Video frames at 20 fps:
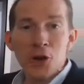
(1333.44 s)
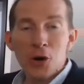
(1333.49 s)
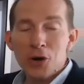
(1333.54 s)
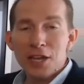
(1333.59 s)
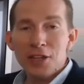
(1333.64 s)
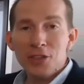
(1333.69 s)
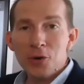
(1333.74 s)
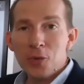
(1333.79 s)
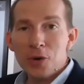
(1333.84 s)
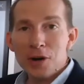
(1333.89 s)

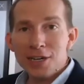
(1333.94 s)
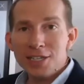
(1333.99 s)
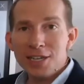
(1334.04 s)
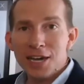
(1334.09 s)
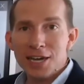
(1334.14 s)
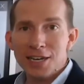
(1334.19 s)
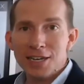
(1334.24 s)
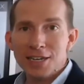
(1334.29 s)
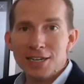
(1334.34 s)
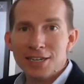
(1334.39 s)
get the work
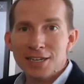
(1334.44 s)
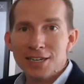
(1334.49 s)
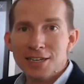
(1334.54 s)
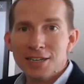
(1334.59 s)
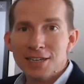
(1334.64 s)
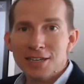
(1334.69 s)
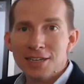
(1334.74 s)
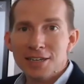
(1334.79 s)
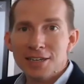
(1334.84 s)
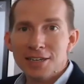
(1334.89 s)
done.
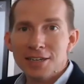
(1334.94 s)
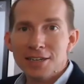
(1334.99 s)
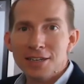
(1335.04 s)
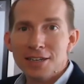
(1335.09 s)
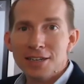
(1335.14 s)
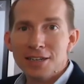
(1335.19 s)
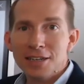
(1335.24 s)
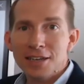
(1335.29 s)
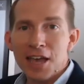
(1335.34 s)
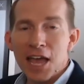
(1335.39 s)

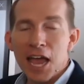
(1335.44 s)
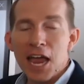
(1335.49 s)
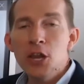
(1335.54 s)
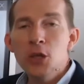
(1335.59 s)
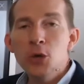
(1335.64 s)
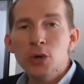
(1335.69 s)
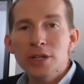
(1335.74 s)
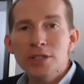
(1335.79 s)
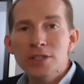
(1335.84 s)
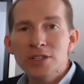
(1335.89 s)
And you
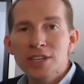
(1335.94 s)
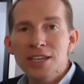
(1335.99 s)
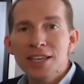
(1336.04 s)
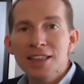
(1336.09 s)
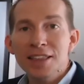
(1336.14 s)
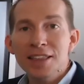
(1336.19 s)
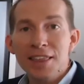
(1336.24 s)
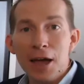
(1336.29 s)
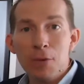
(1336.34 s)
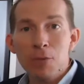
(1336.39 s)
can see
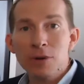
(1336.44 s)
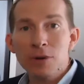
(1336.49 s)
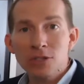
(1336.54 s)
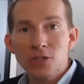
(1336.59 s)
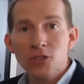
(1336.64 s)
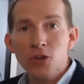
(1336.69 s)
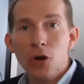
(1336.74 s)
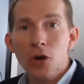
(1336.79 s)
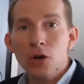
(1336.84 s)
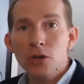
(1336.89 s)
that that
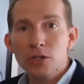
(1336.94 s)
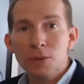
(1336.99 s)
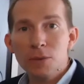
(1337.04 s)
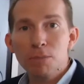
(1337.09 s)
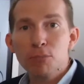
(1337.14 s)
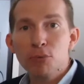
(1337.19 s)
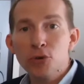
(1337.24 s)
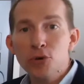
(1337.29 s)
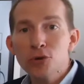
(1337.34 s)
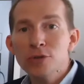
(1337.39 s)
result
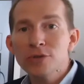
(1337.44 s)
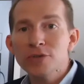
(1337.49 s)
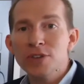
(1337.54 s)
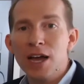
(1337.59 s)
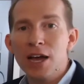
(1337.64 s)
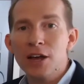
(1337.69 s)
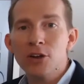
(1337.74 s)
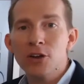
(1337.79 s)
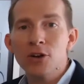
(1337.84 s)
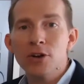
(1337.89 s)
proves
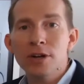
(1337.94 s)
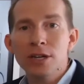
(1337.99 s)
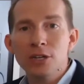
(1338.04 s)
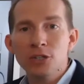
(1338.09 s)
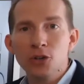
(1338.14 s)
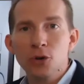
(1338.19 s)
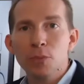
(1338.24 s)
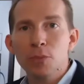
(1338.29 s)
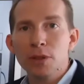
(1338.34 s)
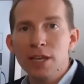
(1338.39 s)
out your
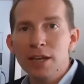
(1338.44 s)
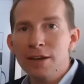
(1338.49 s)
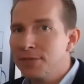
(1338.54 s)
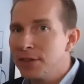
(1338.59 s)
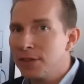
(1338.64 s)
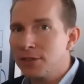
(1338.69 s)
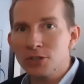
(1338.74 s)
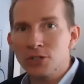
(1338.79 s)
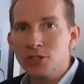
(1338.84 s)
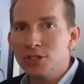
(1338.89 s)
initial belief that
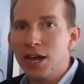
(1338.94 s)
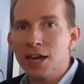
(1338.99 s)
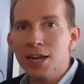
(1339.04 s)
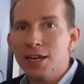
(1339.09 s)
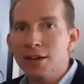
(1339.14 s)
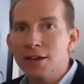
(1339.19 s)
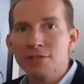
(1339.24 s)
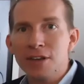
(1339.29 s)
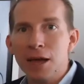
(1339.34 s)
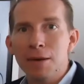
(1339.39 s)
there's not
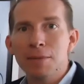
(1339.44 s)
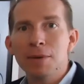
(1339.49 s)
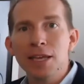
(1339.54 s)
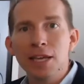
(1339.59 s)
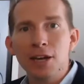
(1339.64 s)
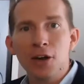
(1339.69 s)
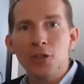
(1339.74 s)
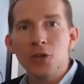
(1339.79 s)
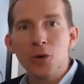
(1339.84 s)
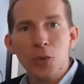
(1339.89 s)
enough time to get
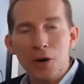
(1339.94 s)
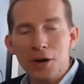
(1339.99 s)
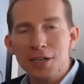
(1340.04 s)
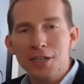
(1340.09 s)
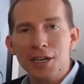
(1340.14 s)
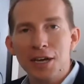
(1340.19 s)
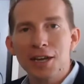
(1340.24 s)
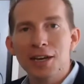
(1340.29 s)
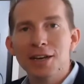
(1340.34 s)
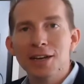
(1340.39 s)
all the work
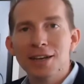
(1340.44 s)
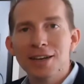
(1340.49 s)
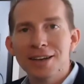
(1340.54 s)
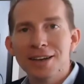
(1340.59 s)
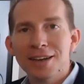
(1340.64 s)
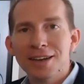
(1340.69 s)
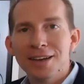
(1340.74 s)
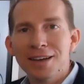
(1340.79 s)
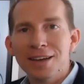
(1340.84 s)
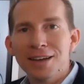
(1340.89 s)
done.
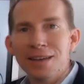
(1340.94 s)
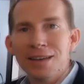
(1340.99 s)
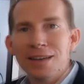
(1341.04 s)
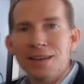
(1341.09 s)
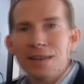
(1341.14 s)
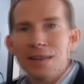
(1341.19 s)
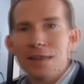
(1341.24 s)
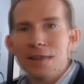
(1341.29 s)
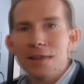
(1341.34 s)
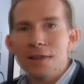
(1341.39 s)

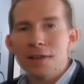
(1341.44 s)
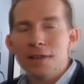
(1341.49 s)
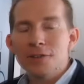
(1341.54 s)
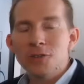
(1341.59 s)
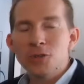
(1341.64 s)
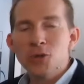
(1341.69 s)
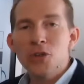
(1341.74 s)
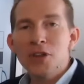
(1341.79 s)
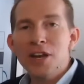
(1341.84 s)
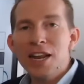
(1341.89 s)

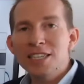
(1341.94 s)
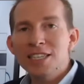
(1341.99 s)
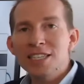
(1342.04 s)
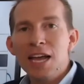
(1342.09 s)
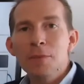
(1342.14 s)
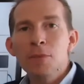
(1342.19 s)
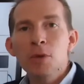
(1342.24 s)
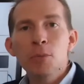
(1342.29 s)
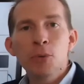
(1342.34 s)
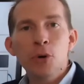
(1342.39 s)
So the next
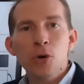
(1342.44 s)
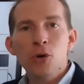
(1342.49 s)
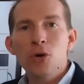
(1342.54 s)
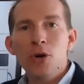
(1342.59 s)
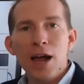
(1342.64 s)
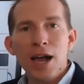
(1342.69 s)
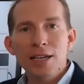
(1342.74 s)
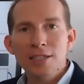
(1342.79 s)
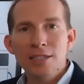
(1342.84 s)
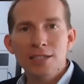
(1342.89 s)
time you
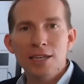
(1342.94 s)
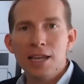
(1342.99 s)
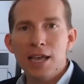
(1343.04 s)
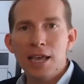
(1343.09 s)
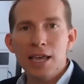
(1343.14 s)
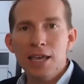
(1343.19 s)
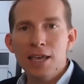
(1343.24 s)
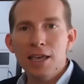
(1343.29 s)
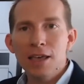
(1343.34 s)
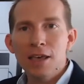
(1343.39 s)

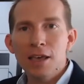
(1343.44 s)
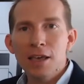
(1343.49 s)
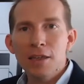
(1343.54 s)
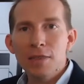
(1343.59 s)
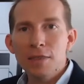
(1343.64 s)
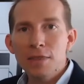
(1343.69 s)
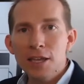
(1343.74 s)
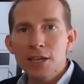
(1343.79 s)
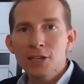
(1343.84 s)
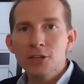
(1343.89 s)
procrastinate,
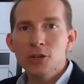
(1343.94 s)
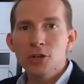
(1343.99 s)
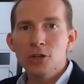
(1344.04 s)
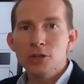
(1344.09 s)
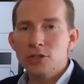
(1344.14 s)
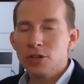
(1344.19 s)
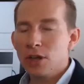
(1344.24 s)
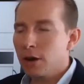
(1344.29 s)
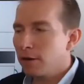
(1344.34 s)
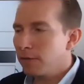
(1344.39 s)
think to
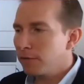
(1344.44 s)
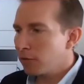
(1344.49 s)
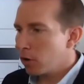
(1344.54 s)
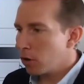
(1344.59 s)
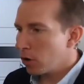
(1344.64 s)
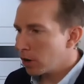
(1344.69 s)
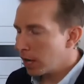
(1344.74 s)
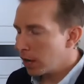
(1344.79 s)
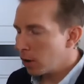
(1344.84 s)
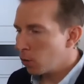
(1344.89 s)
yourself,
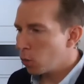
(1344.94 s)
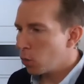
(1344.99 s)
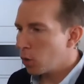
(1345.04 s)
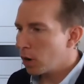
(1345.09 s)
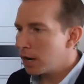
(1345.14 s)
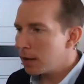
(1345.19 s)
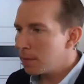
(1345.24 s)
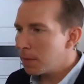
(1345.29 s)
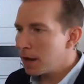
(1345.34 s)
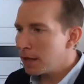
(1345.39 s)
okay, what
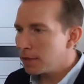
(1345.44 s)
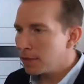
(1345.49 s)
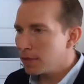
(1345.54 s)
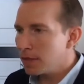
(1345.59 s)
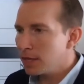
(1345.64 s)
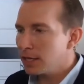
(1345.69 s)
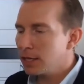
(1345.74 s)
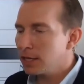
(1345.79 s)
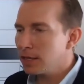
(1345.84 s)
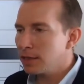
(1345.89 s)
am I
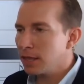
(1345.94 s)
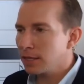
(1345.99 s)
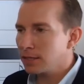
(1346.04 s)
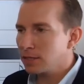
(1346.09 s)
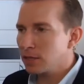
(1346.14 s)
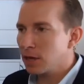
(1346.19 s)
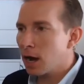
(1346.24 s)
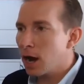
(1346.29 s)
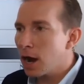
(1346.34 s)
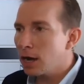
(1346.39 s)
thinking that's
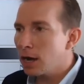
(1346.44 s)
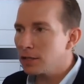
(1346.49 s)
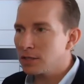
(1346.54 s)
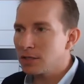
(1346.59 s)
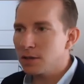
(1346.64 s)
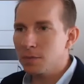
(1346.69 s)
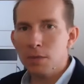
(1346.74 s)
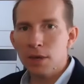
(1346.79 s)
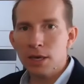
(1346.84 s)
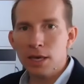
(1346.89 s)

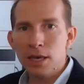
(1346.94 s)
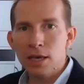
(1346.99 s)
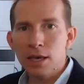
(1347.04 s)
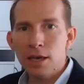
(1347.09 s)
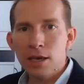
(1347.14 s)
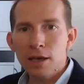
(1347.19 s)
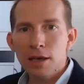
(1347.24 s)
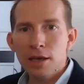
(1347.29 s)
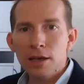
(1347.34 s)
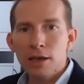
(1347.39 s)
causing me
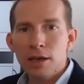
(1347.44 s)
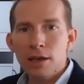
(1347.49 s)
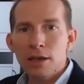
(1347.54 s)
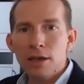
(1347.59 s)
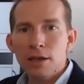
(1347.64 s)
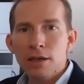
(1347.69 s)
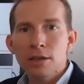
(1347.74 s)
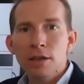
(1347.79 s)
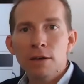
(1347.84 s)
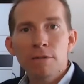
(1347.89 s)

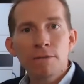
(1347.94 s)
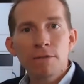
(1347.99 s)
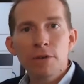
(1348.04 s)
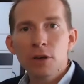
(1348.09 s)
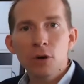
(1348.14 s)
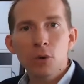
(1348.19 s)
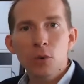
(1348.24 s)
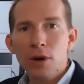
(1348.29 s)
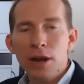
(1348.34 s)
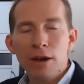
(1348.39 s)
to
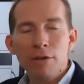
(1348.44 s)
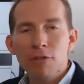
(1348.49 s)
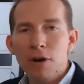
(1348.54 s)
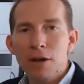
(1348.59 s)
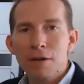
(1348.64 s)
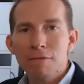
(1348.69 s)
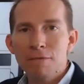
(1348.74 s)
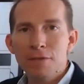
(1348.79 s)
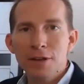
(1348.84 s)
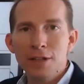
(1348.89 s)
feel whatever
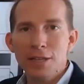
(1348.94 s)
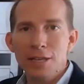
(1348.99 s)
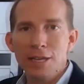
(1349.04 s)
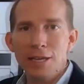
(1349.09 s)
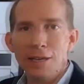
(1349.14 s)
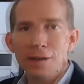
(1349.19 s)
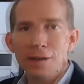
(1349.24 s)
I'm feeling?